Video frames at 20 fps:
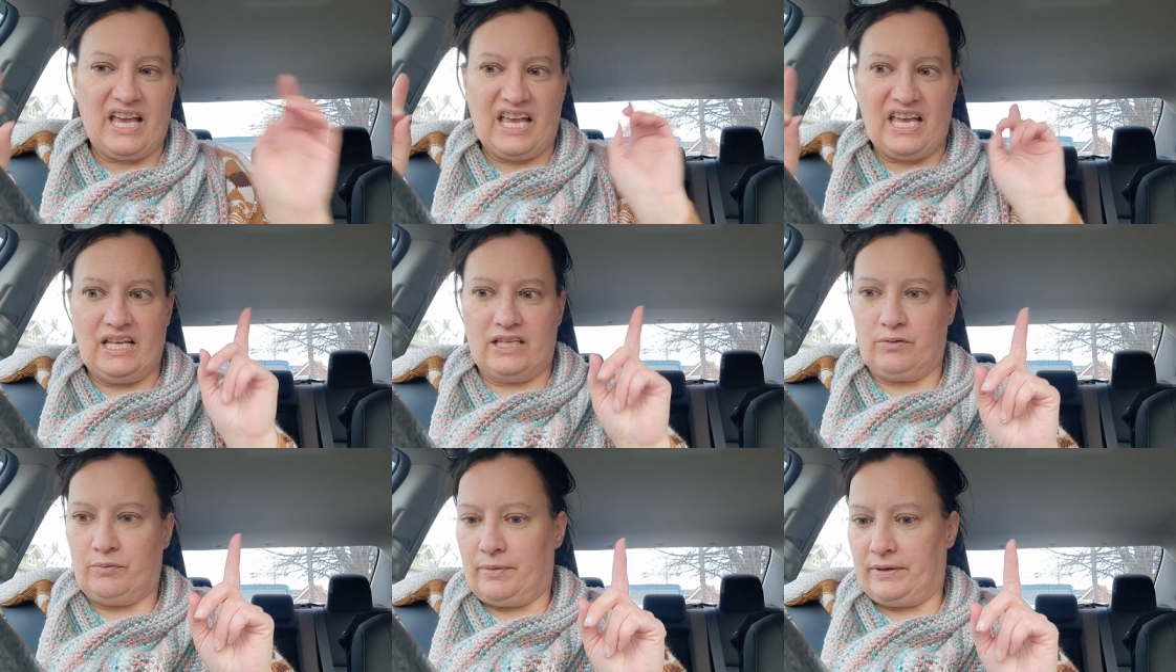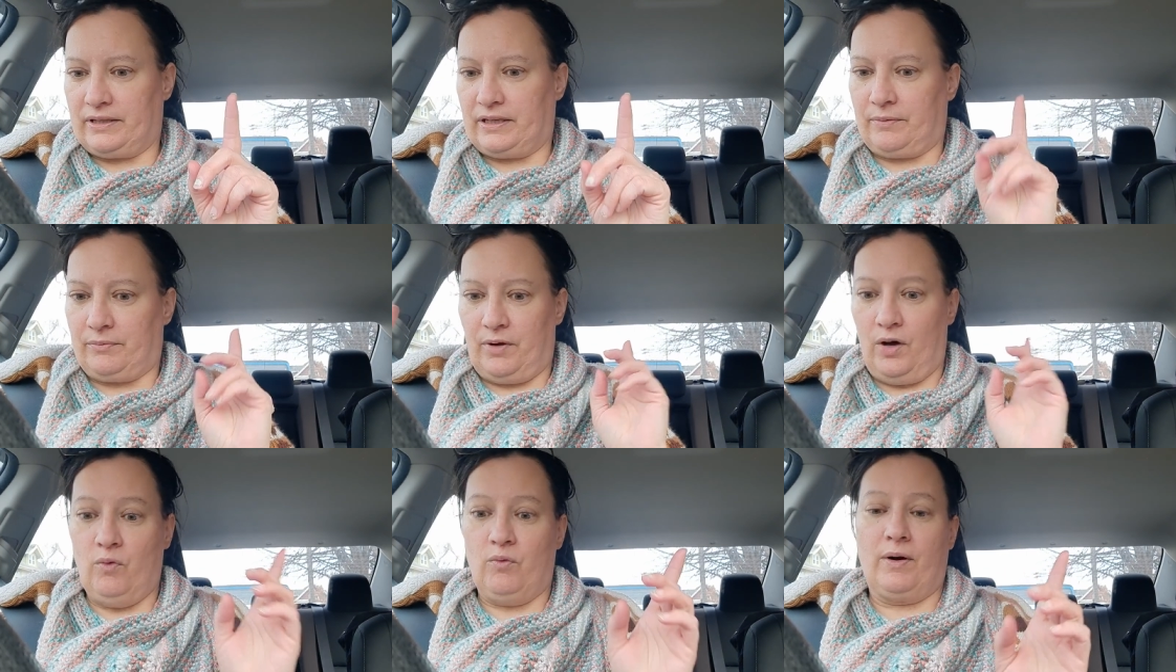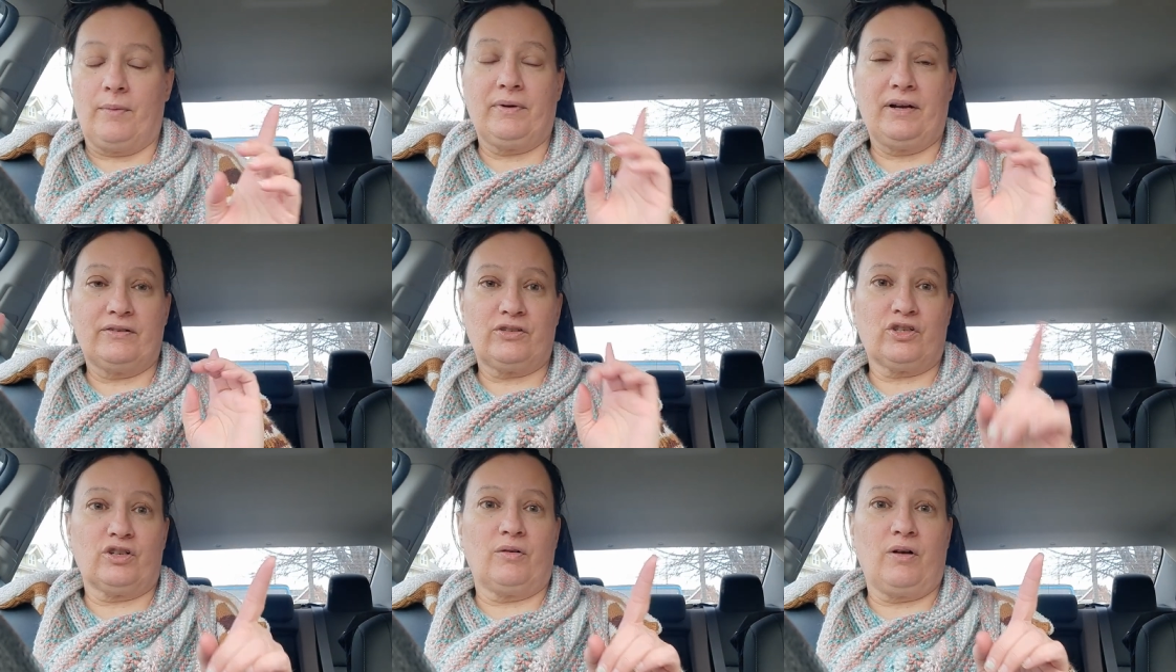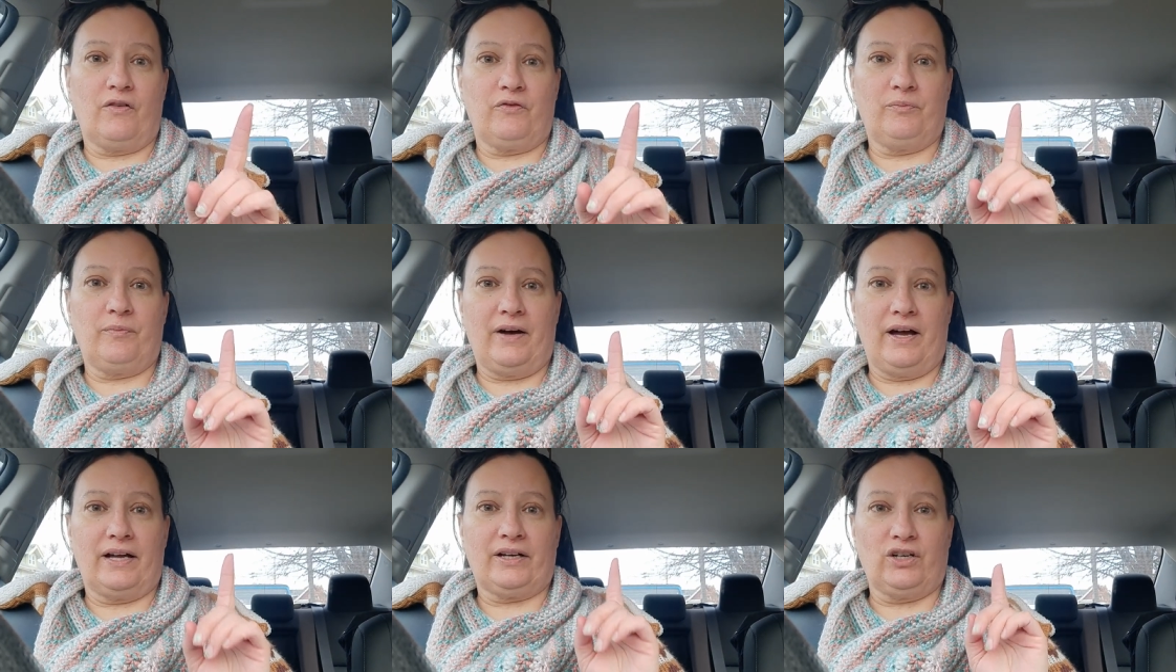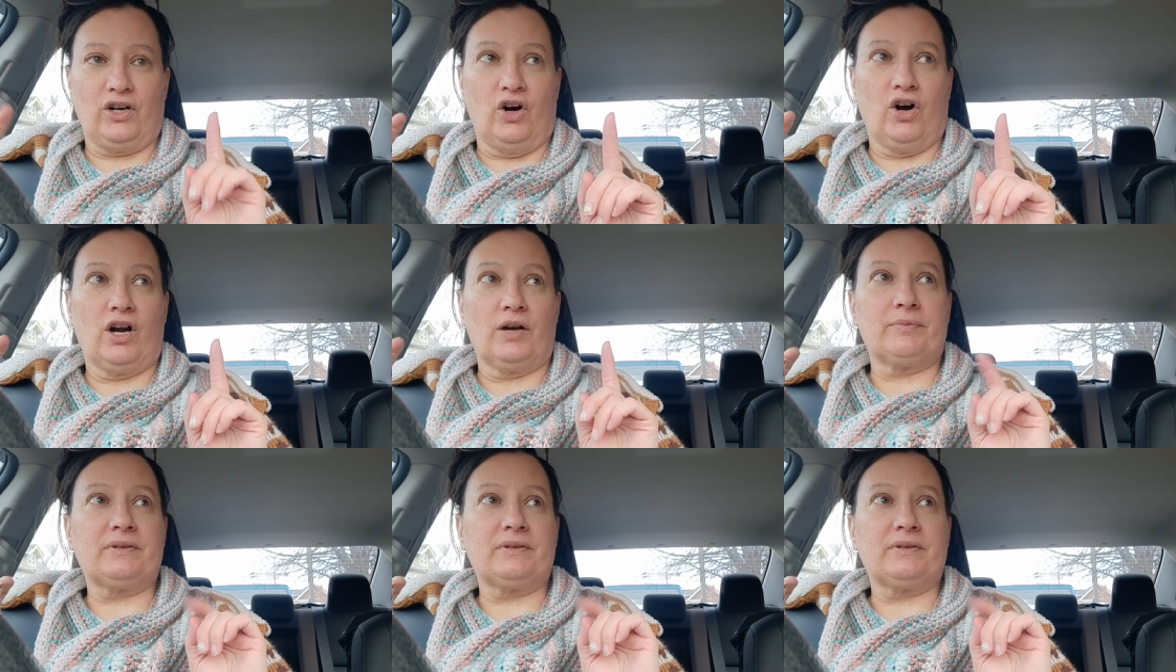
Kids will pick that up. Oh, I'm going to turn off my car